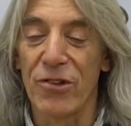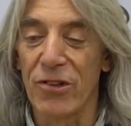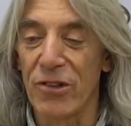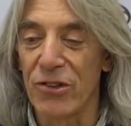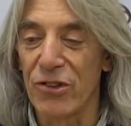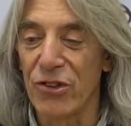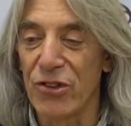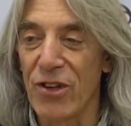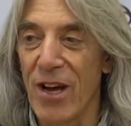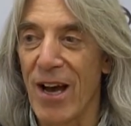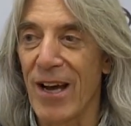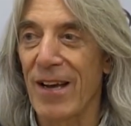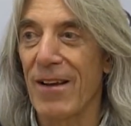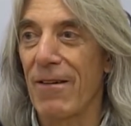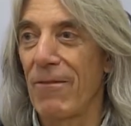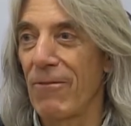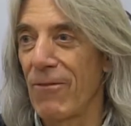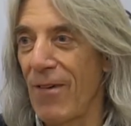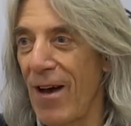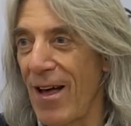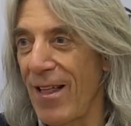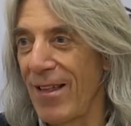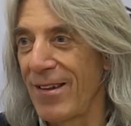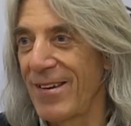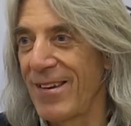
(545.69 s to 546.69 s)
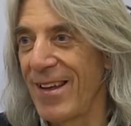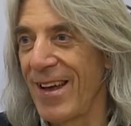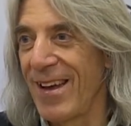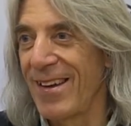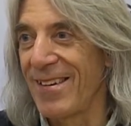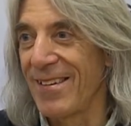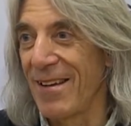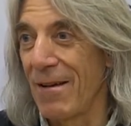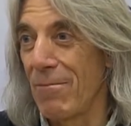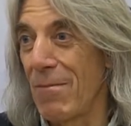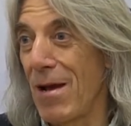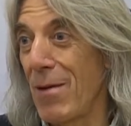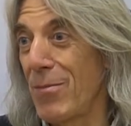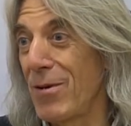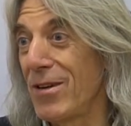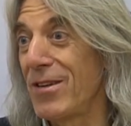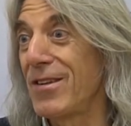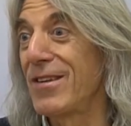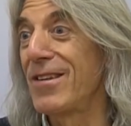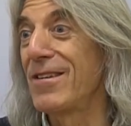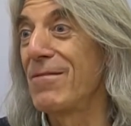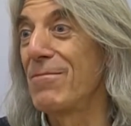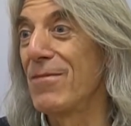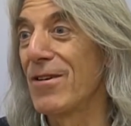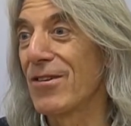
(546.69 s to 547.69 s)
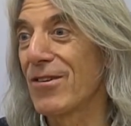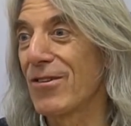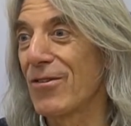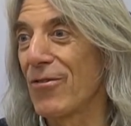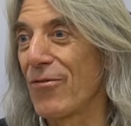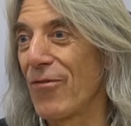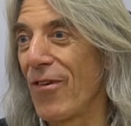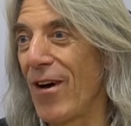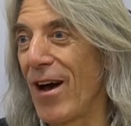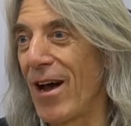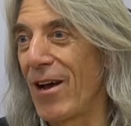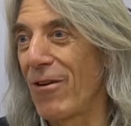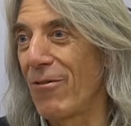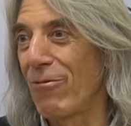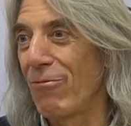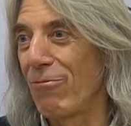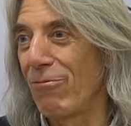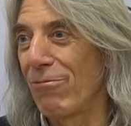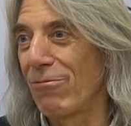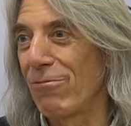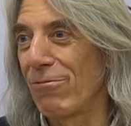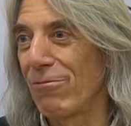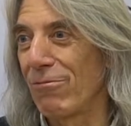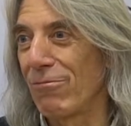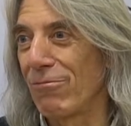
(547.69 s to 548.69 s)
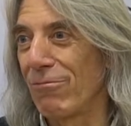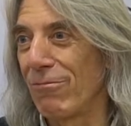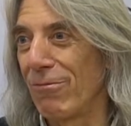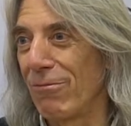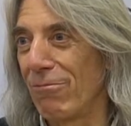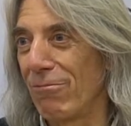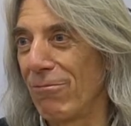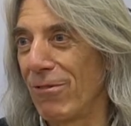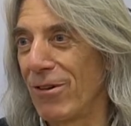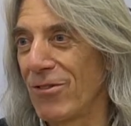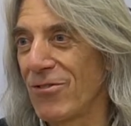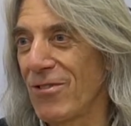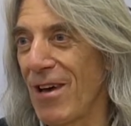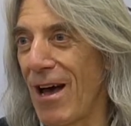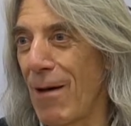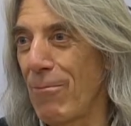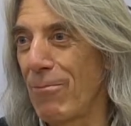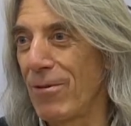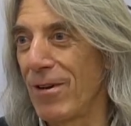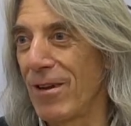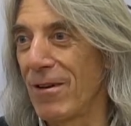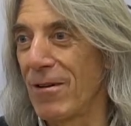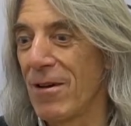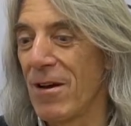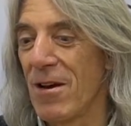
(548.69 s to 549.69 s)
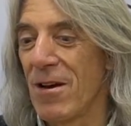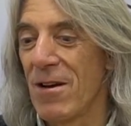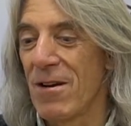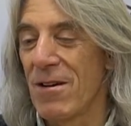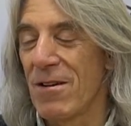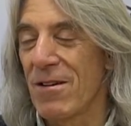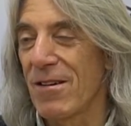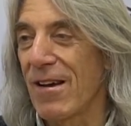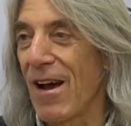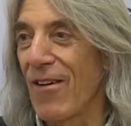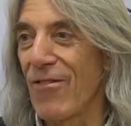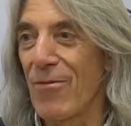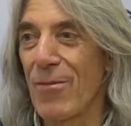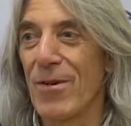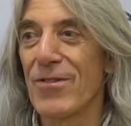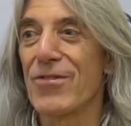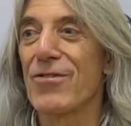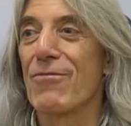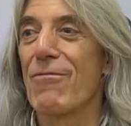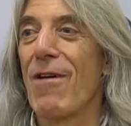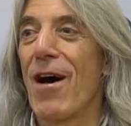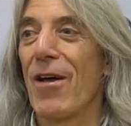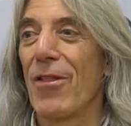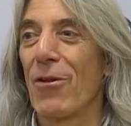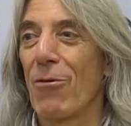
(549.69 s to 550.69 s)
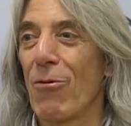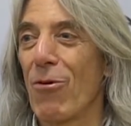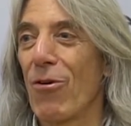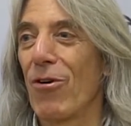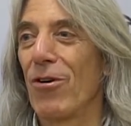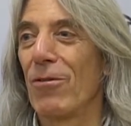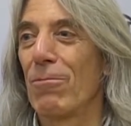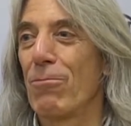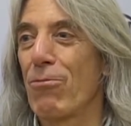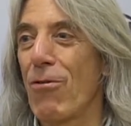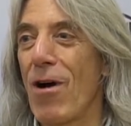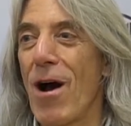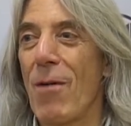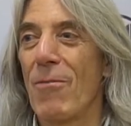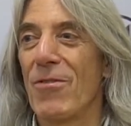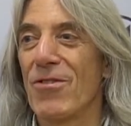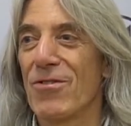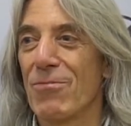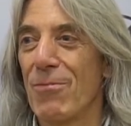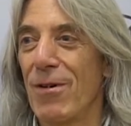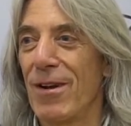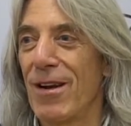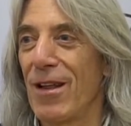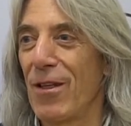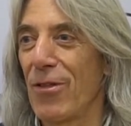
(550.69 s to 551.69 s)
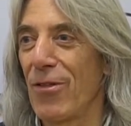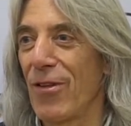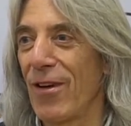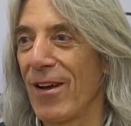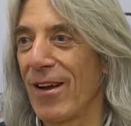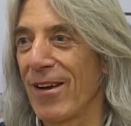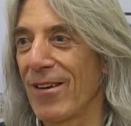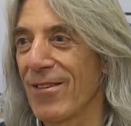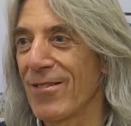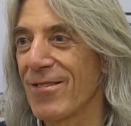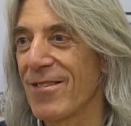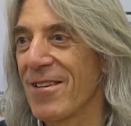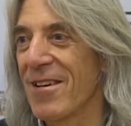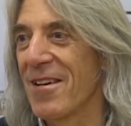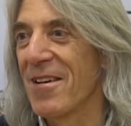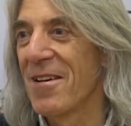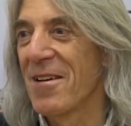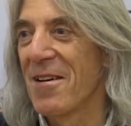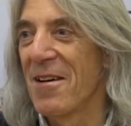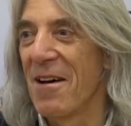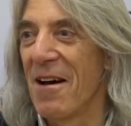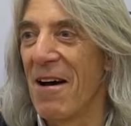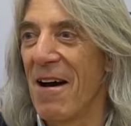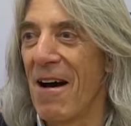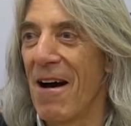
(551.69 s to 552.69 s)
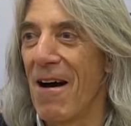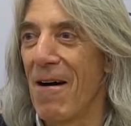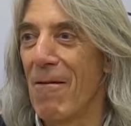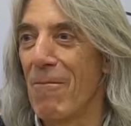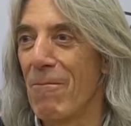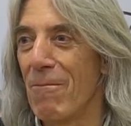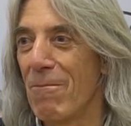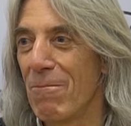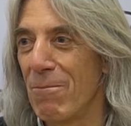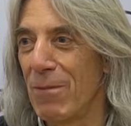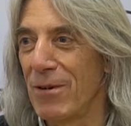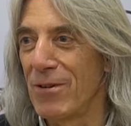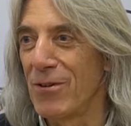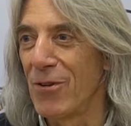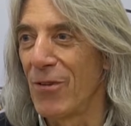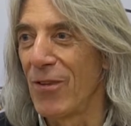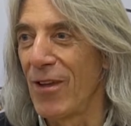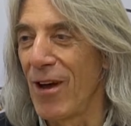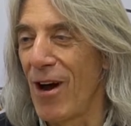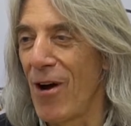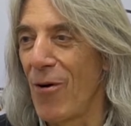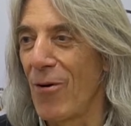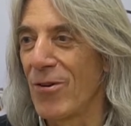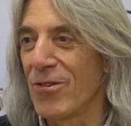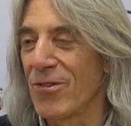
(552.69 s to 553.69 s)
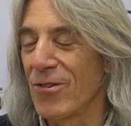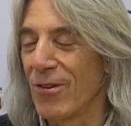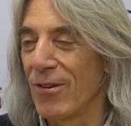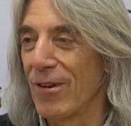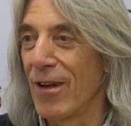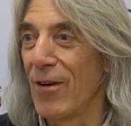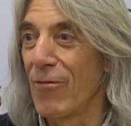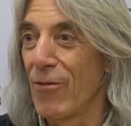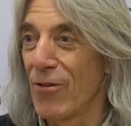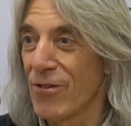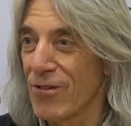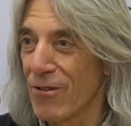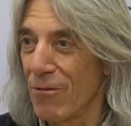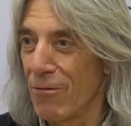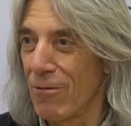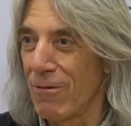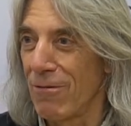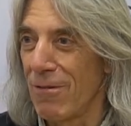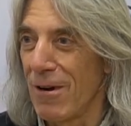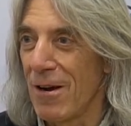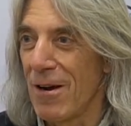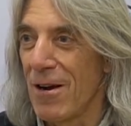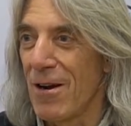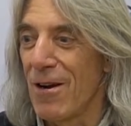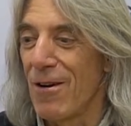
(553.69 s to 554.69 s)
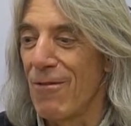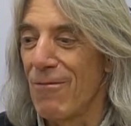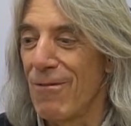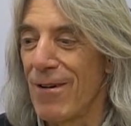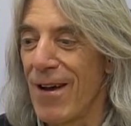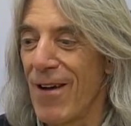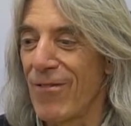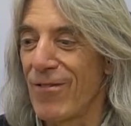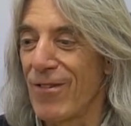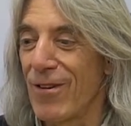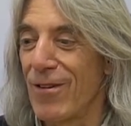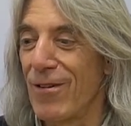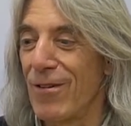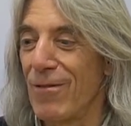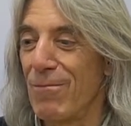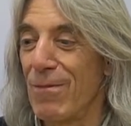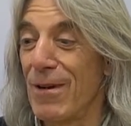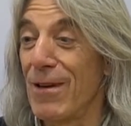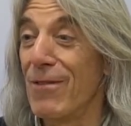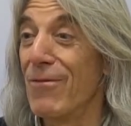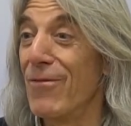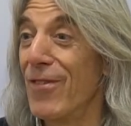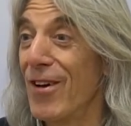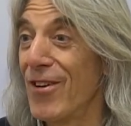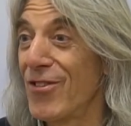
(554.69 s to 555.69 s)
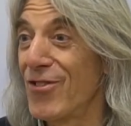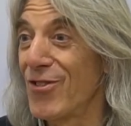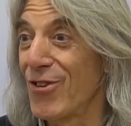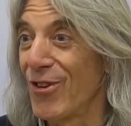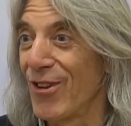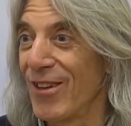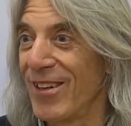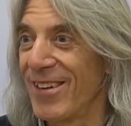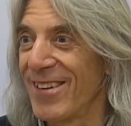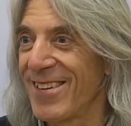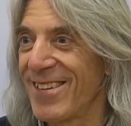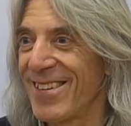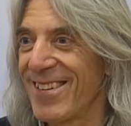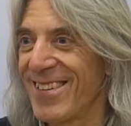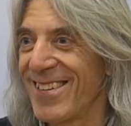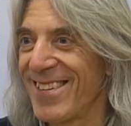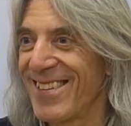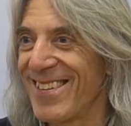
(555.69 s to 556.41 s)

check, validate, and maybe demystify what's happening. Governments around the world promise many things, but do they always deliver? So we have to be vigilant